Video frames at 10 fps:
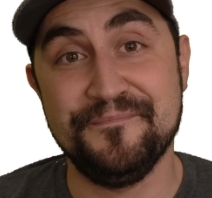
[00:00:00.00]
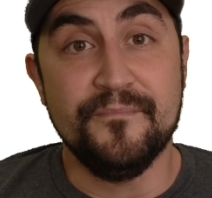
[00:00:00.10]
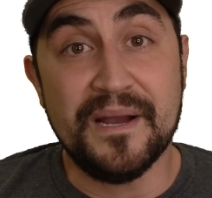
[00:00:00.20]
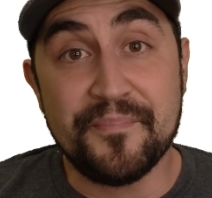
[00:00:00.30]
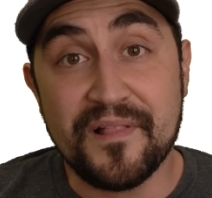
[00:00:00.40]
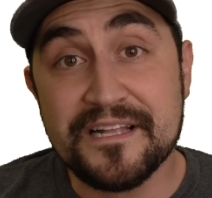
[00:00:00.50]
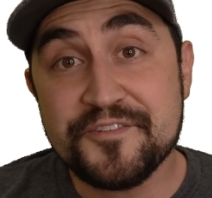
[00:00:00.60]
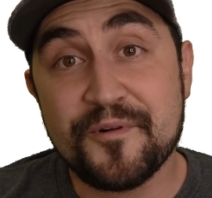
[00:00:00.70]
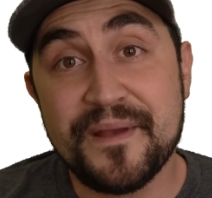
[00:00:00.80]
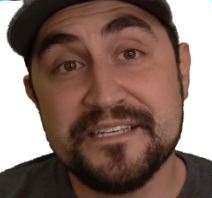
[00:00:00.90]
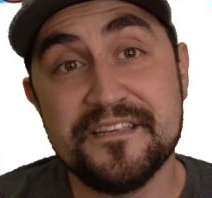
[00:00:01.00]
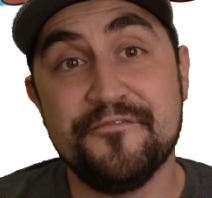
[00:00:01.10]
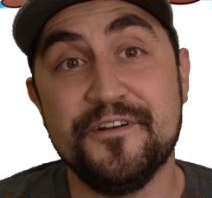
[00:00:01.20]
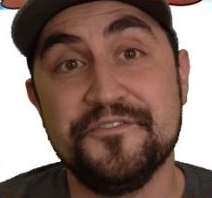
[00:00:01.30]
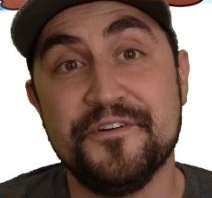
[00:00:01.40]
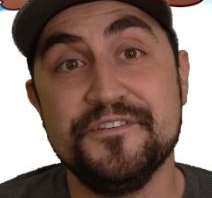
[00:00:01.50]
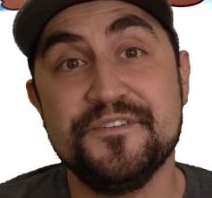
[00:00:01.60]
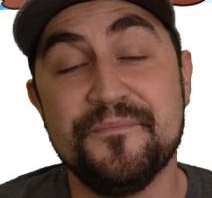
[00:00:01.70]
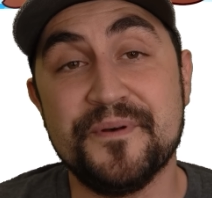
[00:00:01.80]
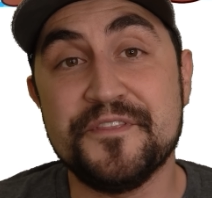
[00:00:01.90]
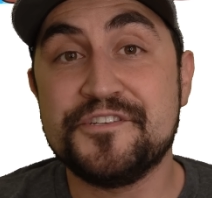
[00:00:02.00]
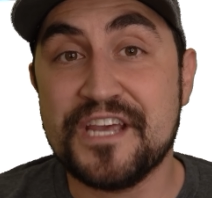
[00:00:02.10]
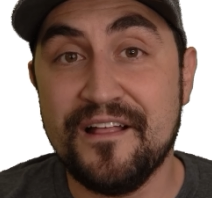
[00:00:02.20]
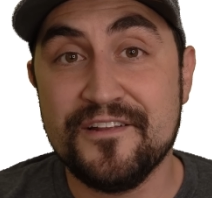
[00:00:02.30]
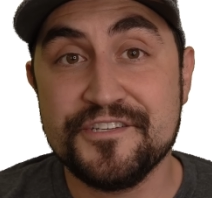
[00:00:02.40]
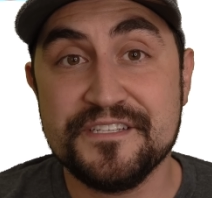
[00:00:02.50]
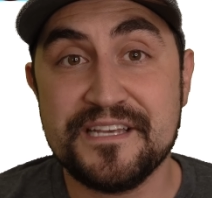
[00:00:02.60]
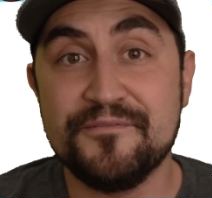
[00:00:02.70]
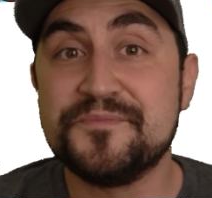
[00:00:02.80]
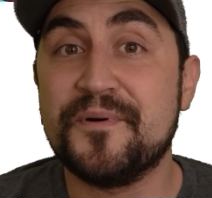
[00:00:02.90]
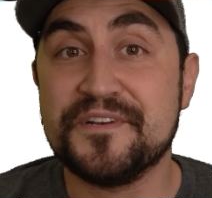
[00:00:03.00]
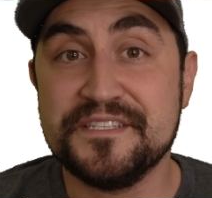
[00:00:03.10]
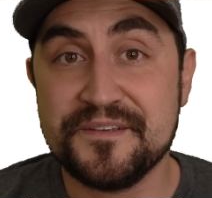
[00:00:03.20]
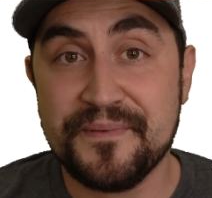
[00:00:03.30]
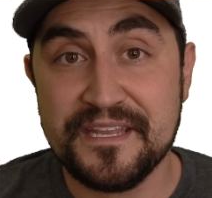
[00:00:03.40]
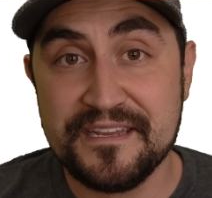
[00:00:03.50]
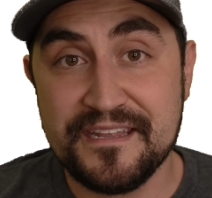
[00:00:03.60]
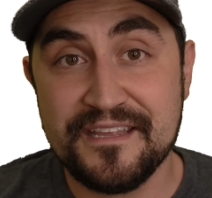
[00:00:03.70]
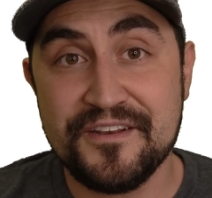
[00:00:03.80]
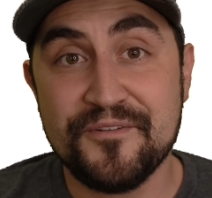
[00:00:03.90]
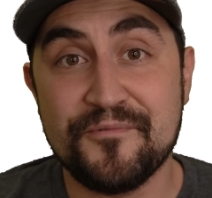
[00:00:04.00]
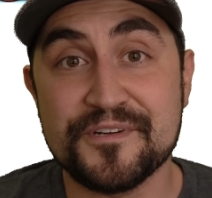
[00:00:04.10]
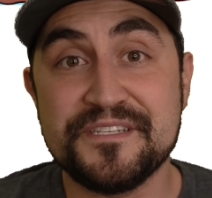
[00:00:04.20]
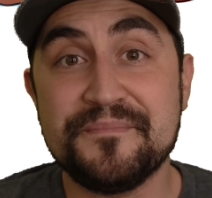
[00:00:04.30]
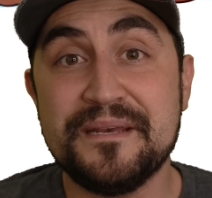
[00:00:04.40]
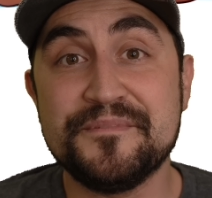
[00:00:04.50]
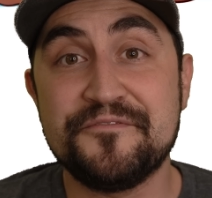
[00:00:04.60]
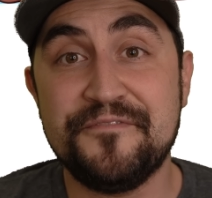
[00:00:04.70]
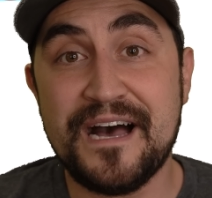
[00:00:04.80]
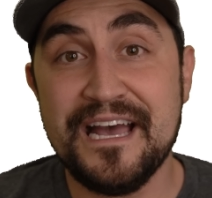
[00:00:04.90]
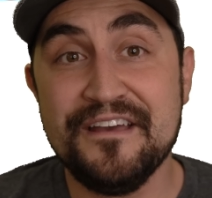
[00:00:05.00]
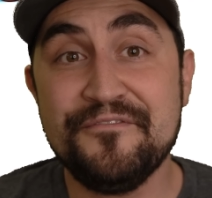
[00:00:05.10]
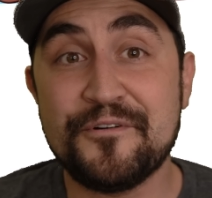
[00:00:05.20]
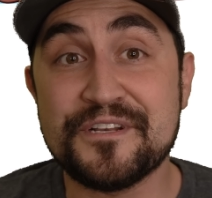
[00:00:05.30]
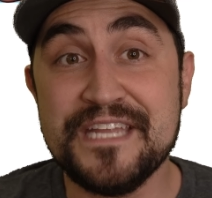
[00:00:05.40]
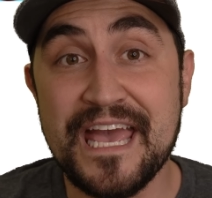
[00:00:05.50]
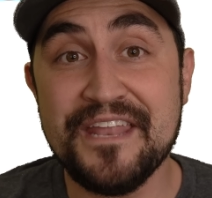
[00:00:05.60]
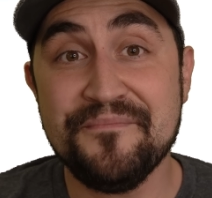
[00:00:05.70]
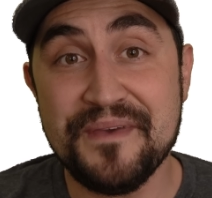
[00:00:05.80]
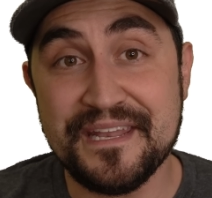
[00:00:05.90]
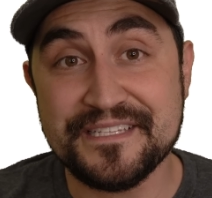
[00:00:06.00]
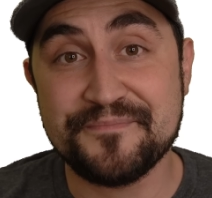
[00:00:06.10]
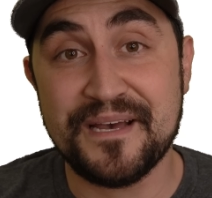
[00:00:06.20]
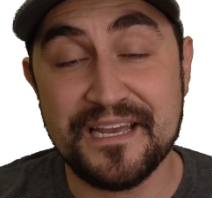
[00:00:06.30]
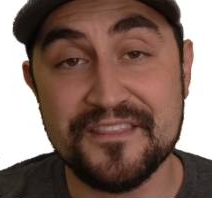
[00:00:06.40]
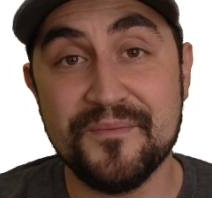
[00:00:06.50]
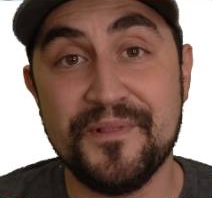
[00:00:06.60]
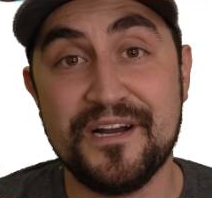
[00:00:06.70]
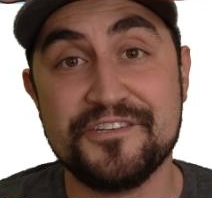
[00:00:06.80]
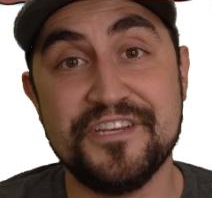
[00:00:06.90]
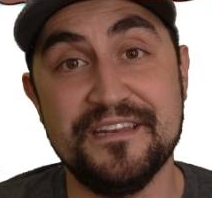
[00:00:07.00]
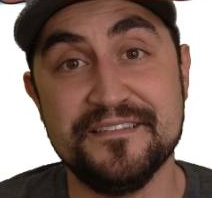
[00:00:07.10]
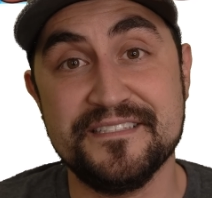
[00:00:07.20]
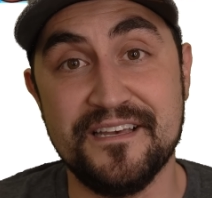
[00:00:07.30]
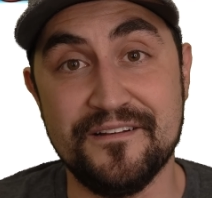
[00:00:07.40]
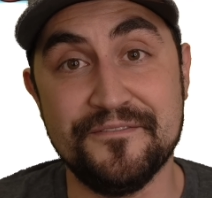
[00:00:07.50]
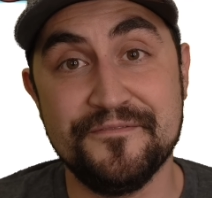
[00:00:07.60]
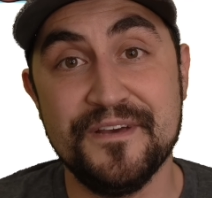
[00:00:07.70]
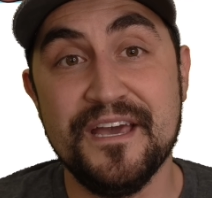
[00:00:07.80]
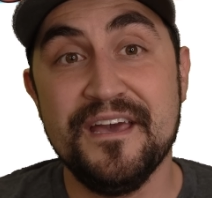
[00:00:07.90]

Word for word: My plots were passing filters, but the challenges I was participating in were sometimes 5 or 10 minutes behind the blockchain itself.